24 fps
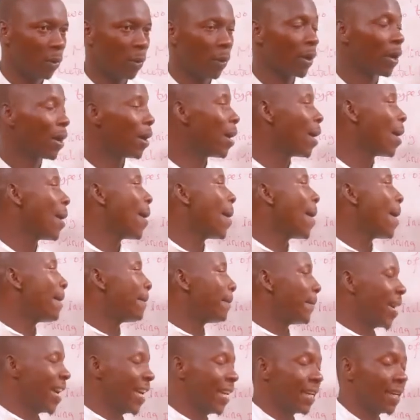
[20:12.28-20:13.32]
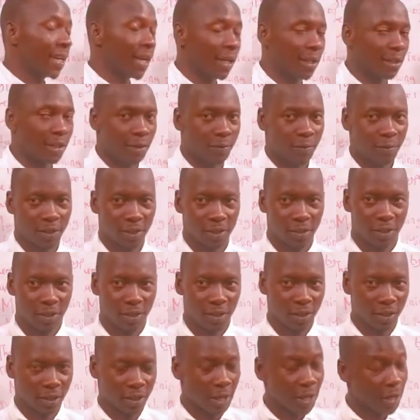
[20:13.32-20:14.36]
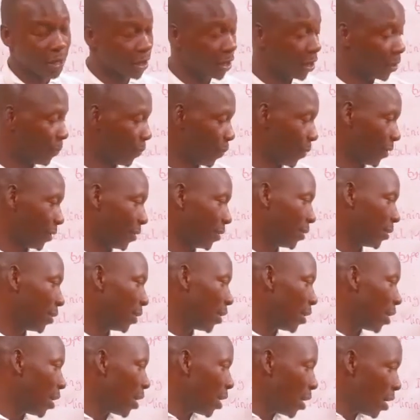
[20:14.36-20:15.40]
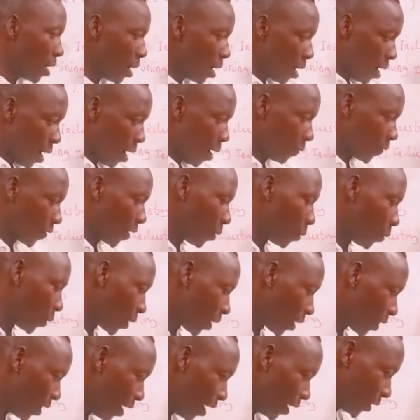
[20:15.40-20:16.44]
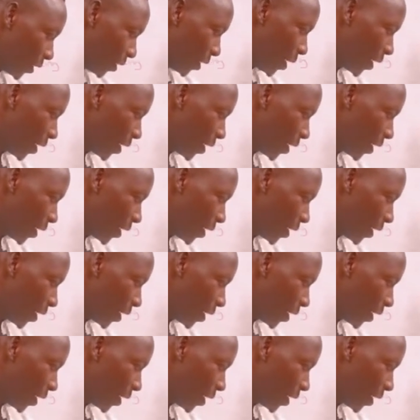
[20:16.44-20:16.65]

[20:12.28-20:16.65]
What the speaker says: where mining activities is taking place. After looking at that,